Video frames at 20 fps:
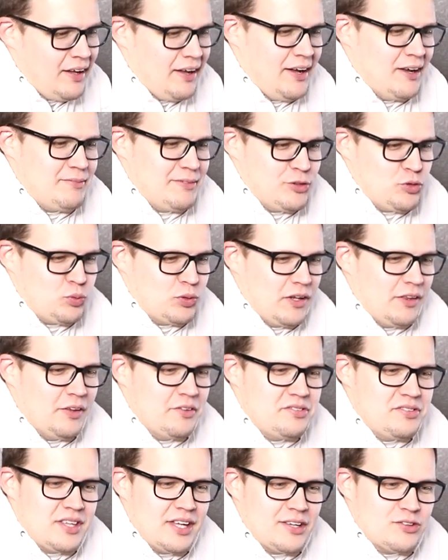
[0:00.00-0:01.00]
um, it's one of
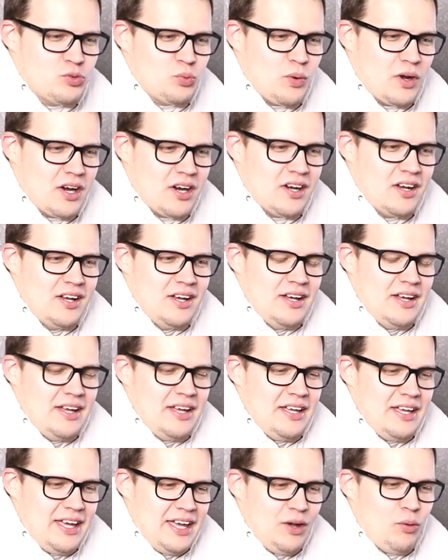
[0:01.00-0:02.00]
those things where
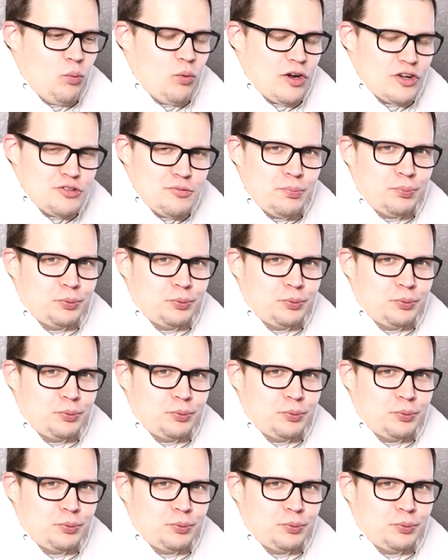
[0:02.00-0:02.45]
it works